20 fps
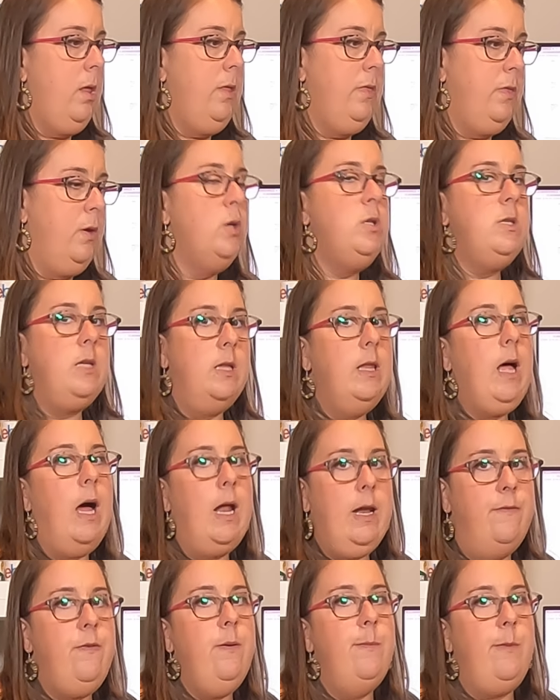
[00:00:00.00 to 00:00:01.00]
there's a
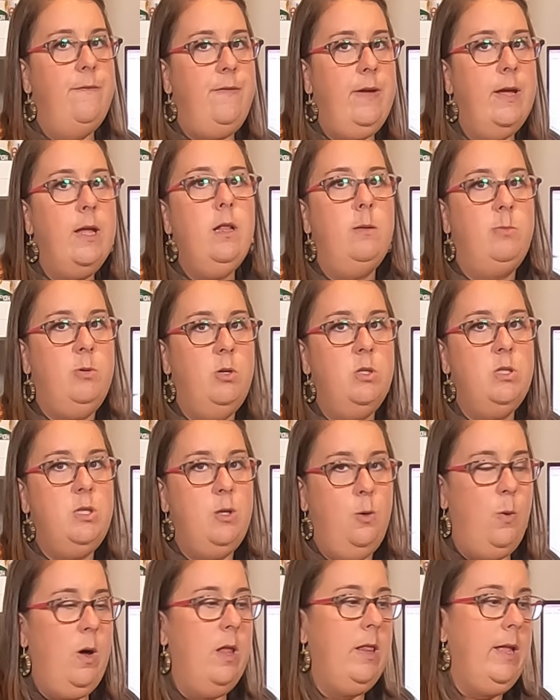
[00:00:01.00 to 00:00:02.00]
lot of them available.
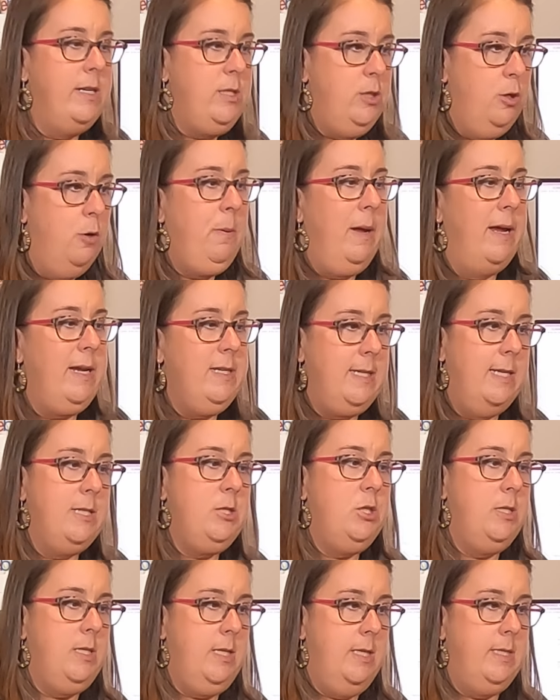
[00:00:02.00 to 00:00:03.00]
So while I do pay
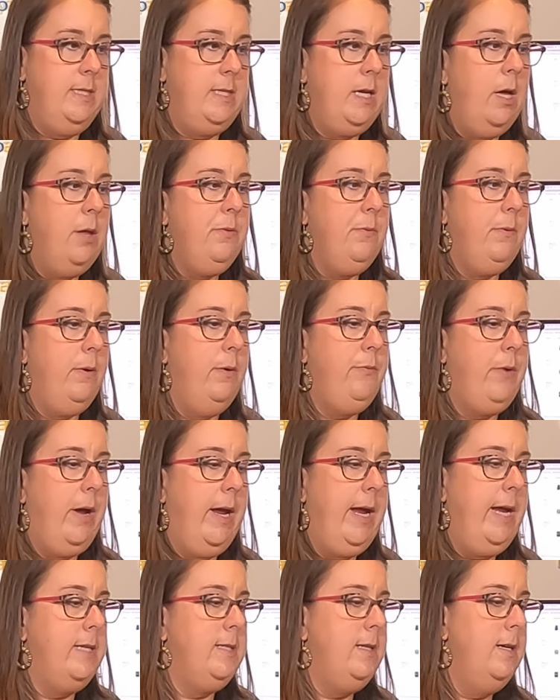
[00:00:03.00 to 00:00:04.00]
attention to the sell-through
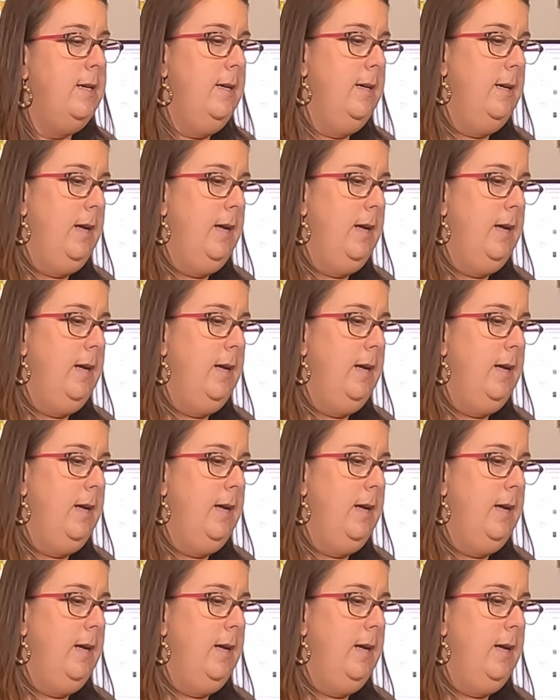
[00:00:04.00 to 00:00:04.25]
rate,